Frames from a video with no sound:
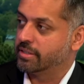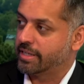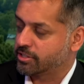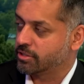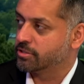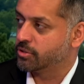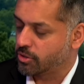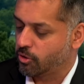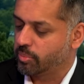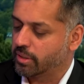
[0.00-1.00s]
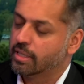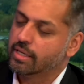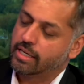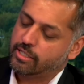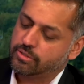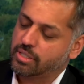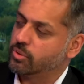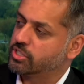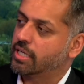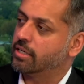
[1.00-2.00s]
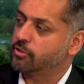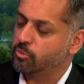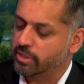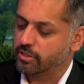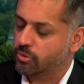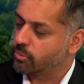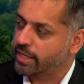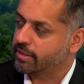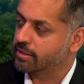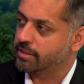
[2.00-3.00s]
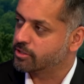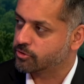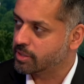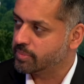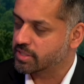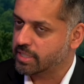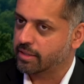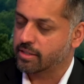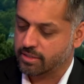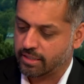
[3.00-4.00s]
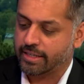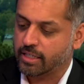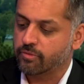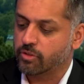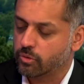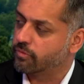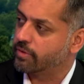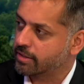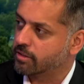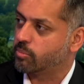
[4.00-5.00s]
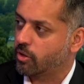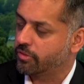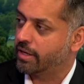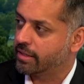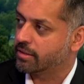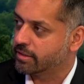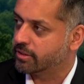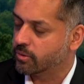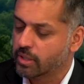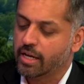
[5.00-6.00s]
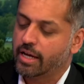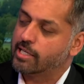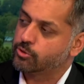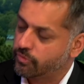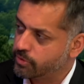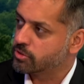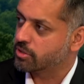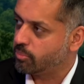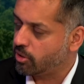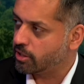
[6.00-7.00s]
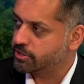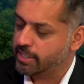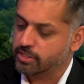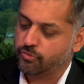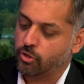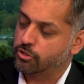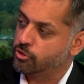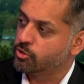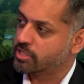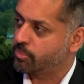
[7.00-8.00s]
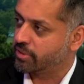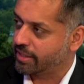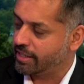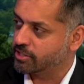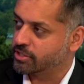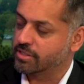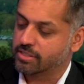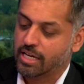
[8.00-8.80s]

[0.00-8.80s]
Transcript: nationalist utopia. And you say, well, Wajahat, you're being so radical and extreme in saying this. And I give you the fact that Martha Ann Alito has refused to apologize for, on 2 separate occasions,